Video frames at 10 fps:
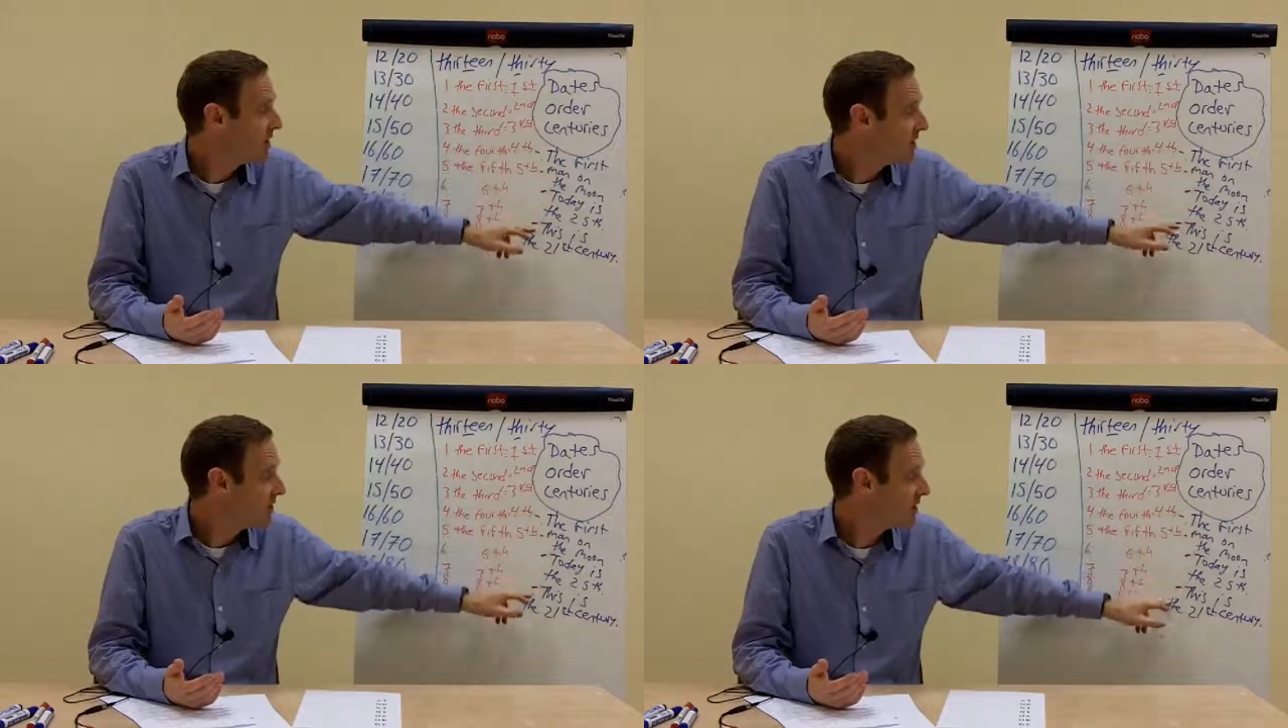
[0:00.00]

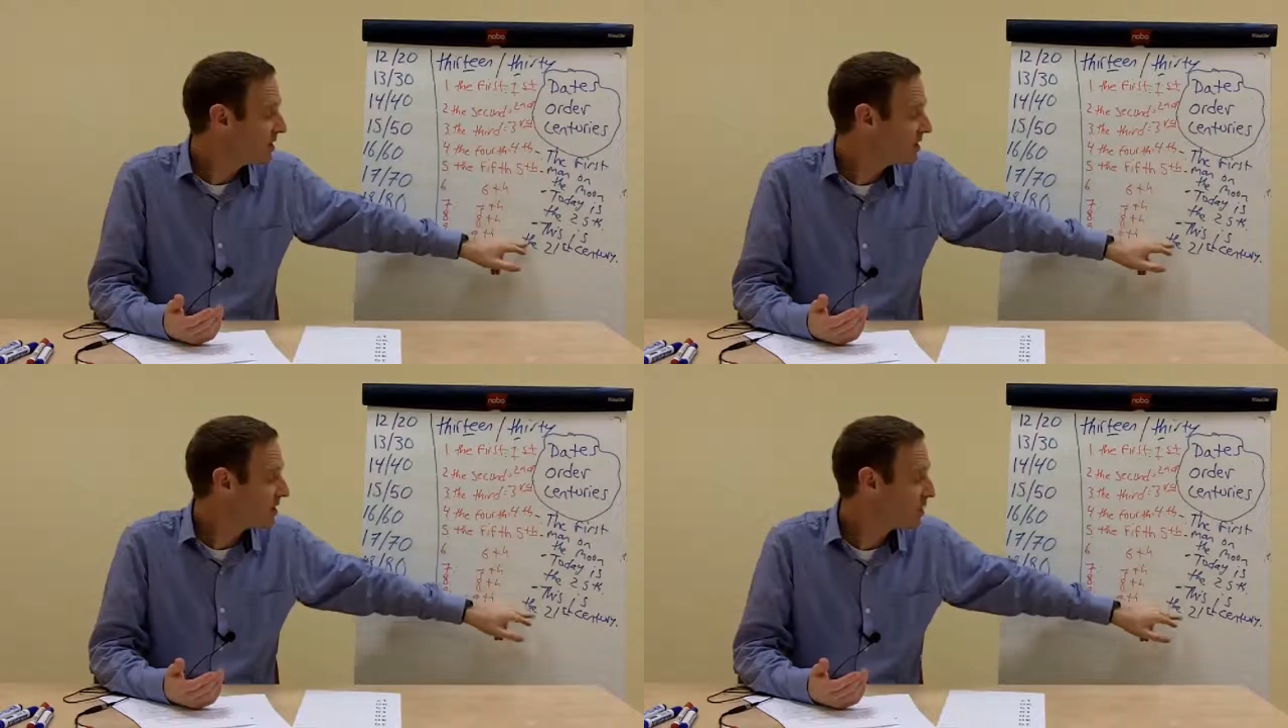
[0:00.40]
this
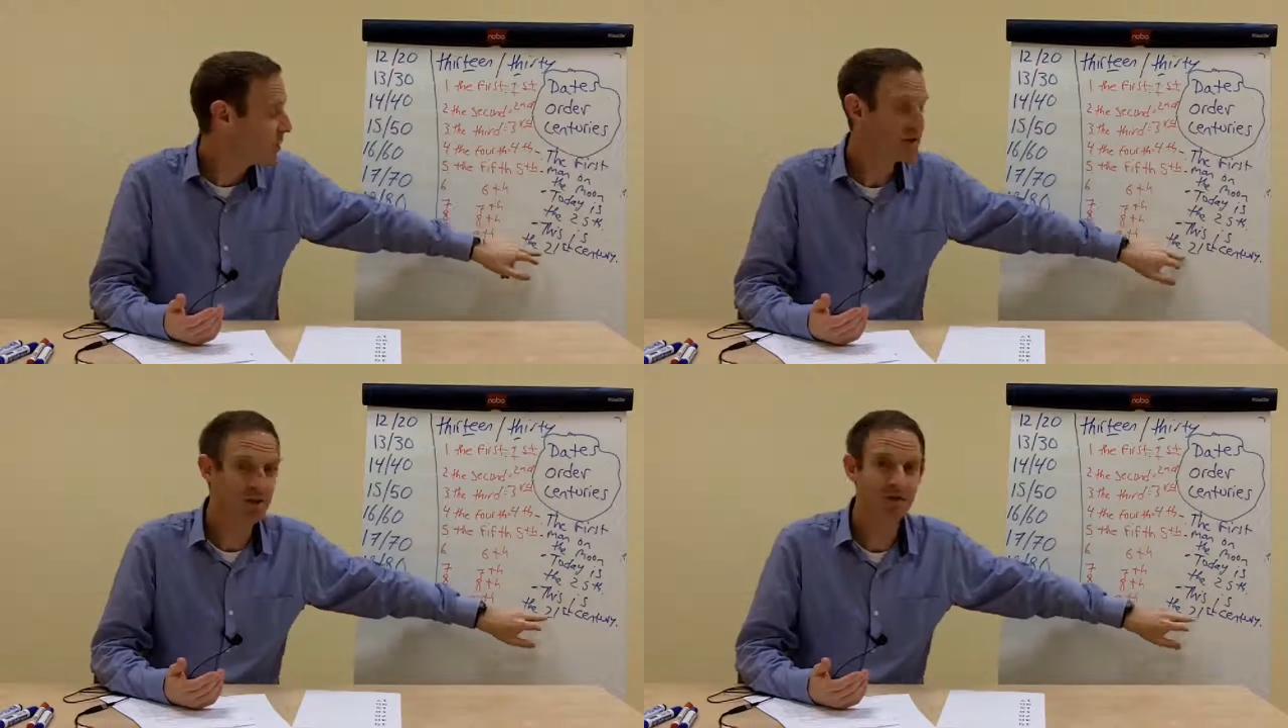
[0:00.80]
is the
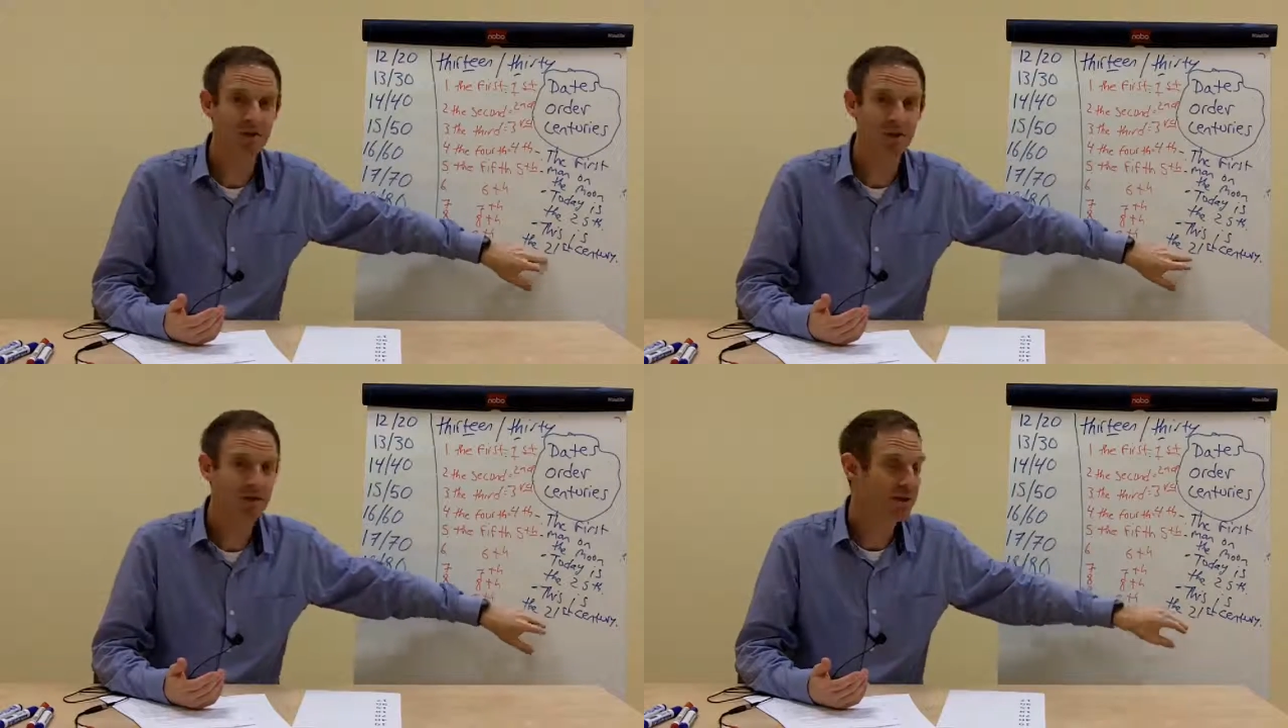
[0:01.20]

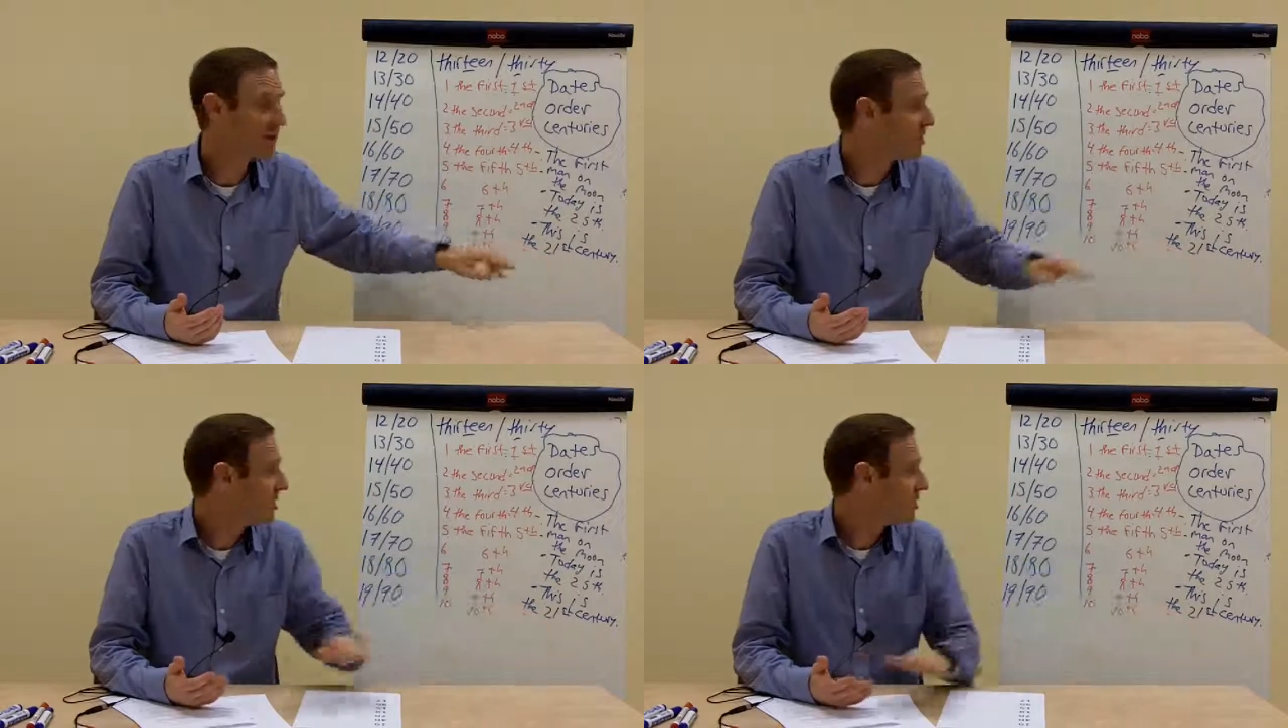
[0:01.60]

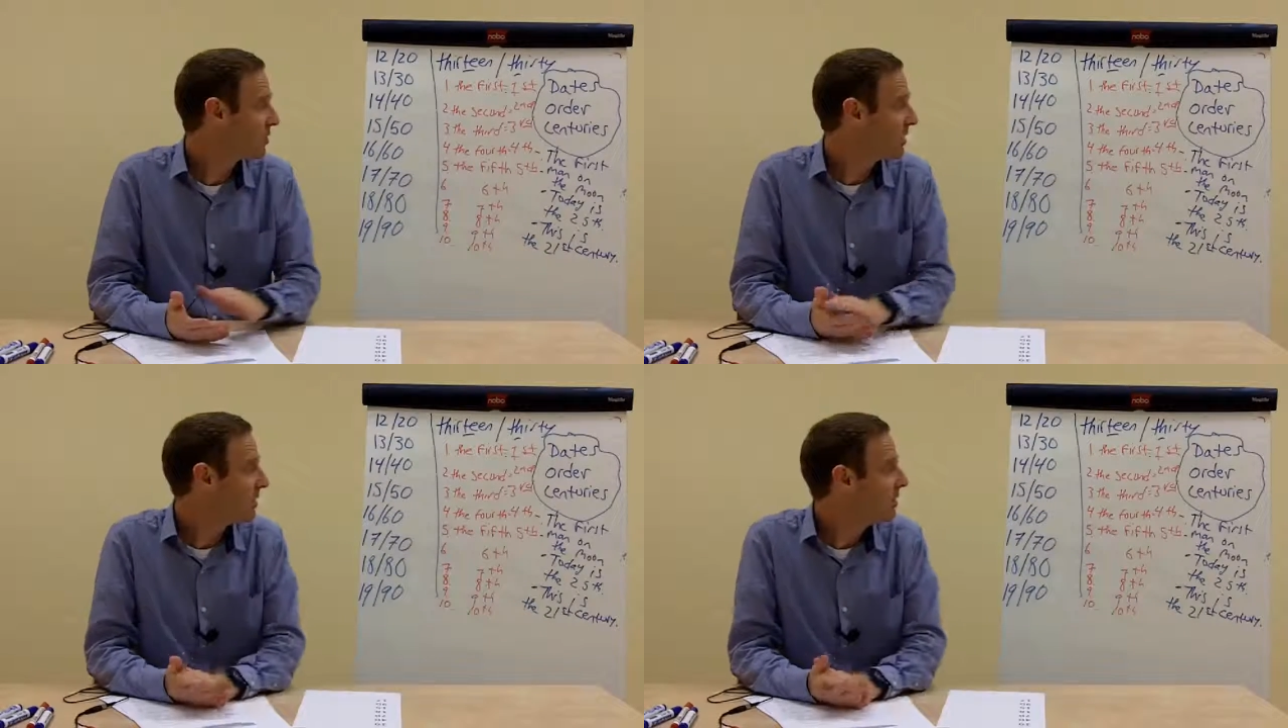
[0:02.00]
21st
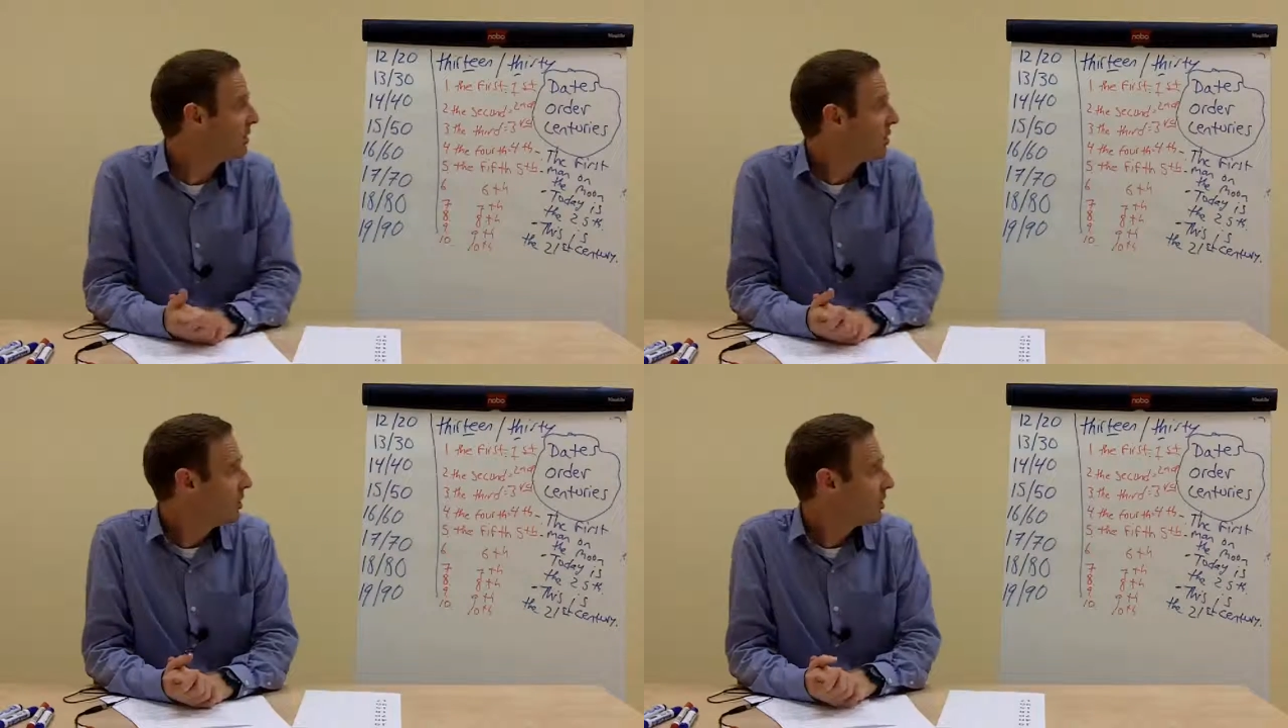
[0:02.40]
century.
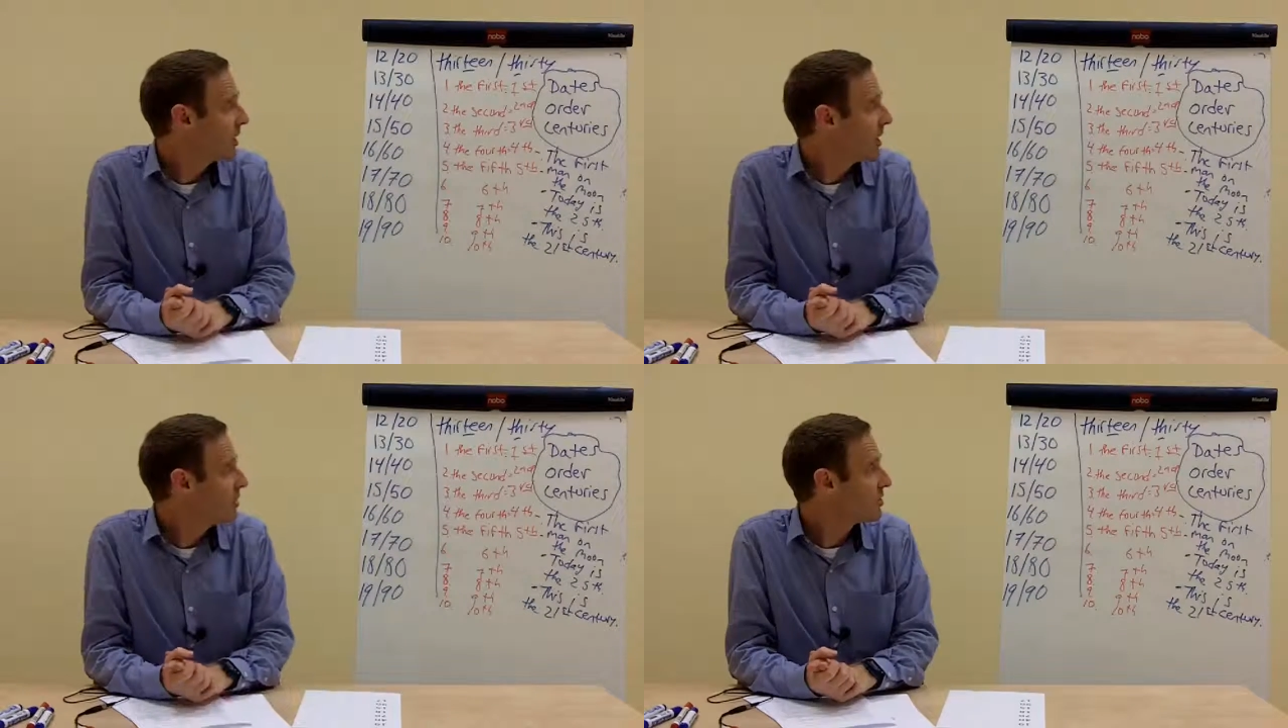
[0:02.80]

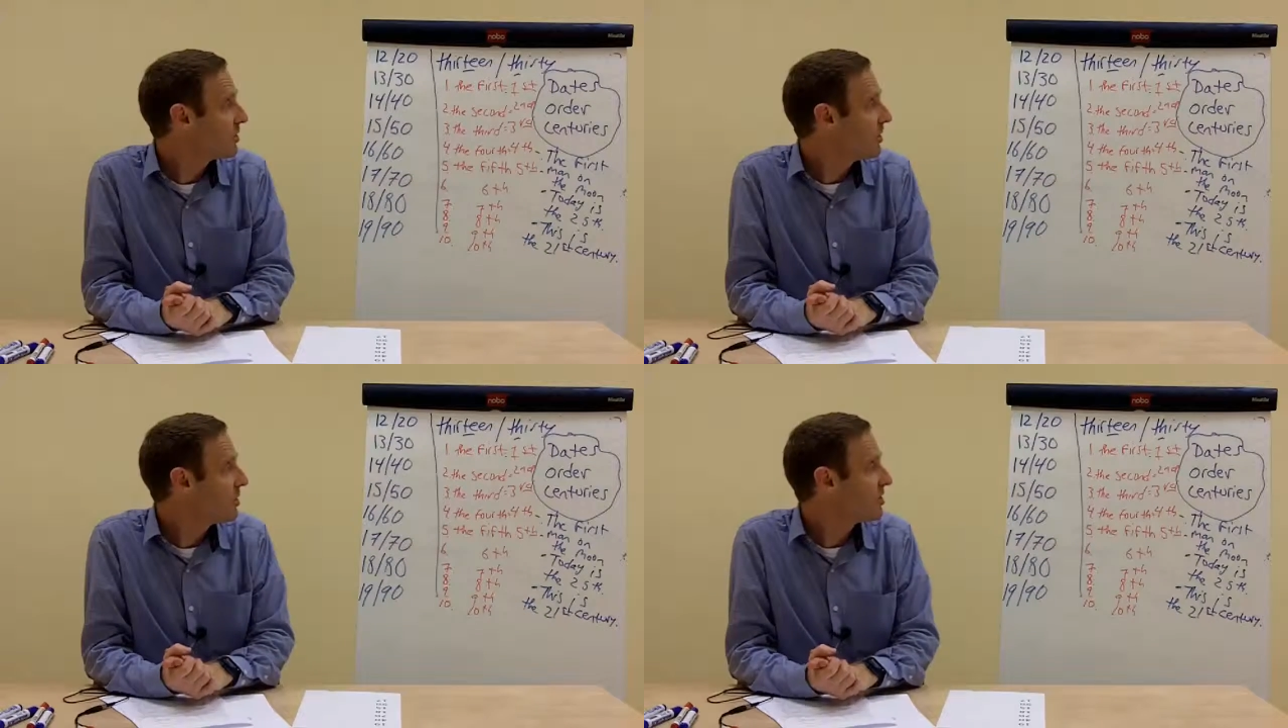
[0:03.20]
Okay,
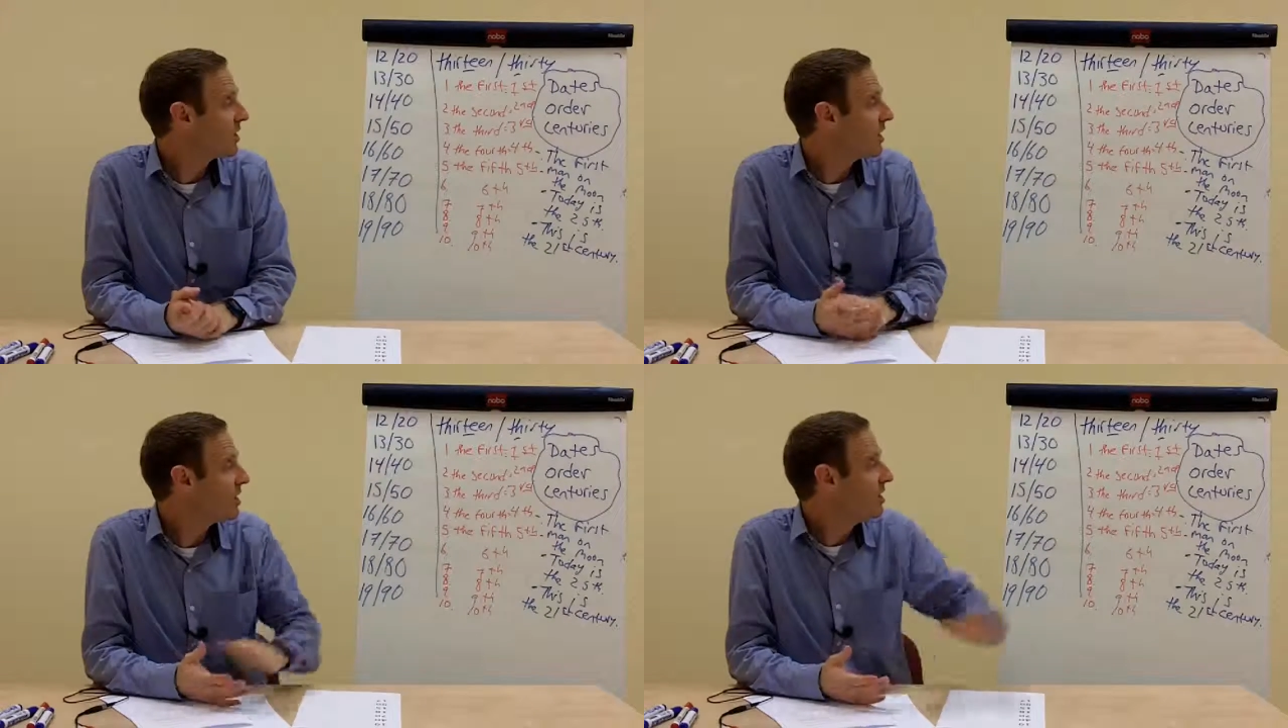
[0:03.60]
so we would
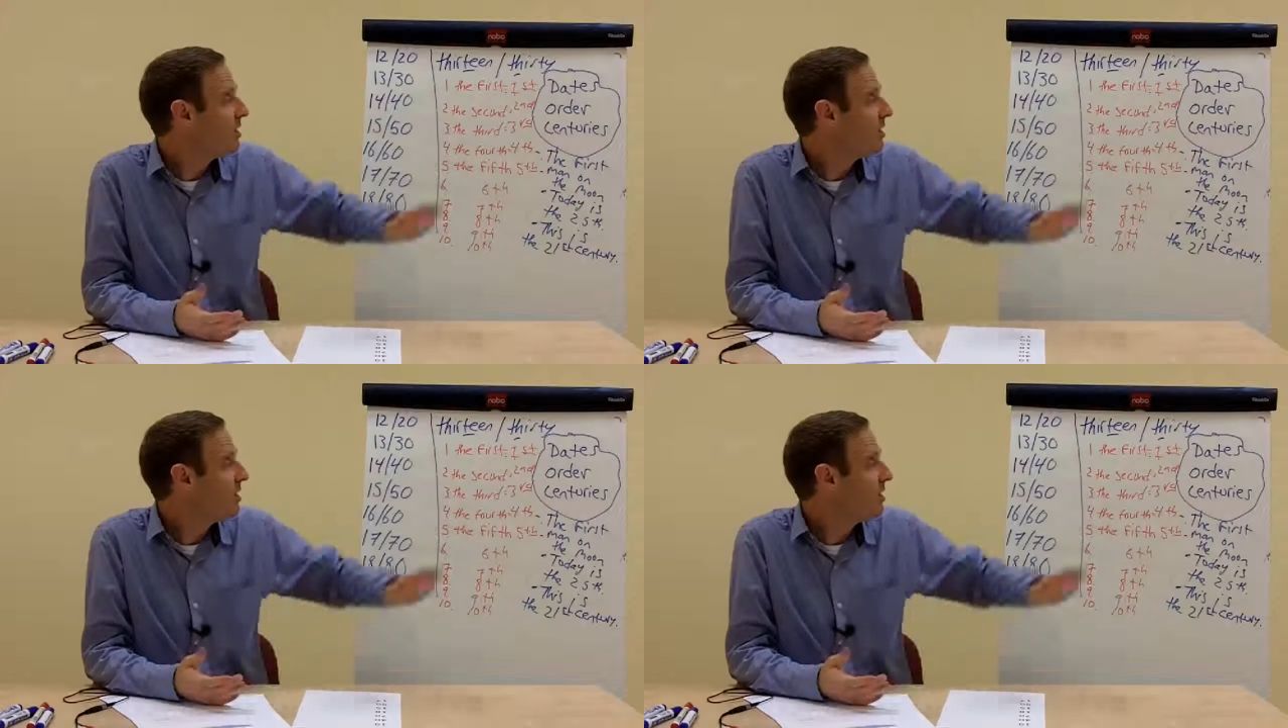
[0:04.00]
say